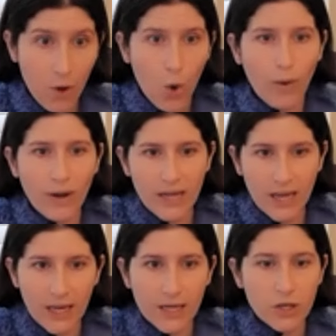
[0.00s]
when
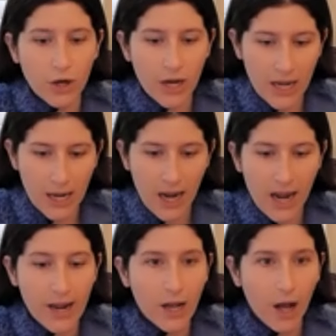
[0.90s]
kids are in
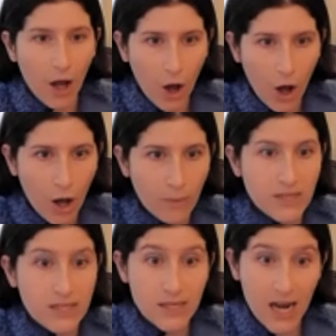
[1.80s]
a calm
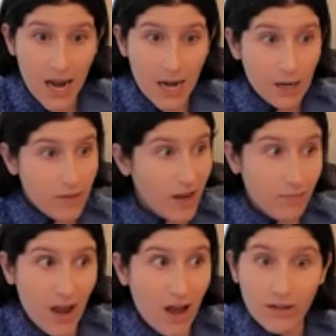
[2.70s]
state. They can
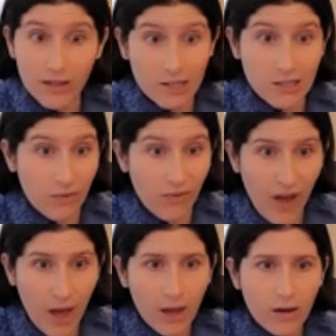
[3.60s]
be having lots of
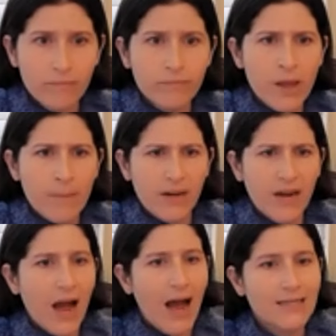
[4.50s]
fun, but it
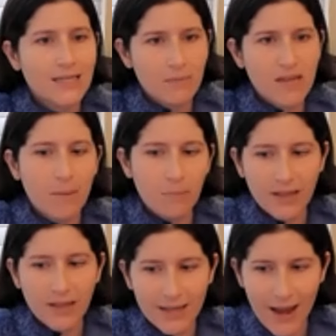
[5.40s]
has to be a
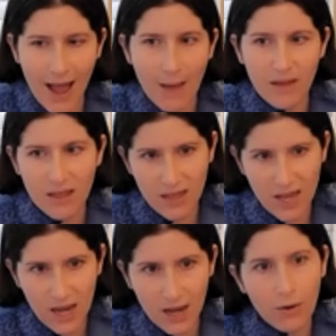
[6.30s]
pleasant, happy
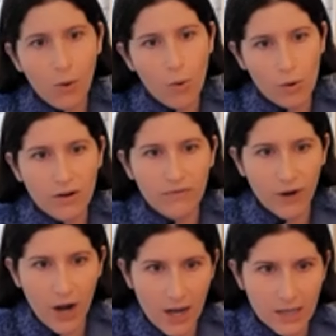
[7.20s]
thing in order
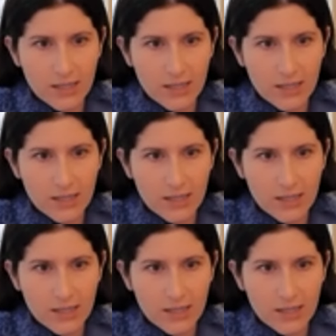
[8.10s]
for us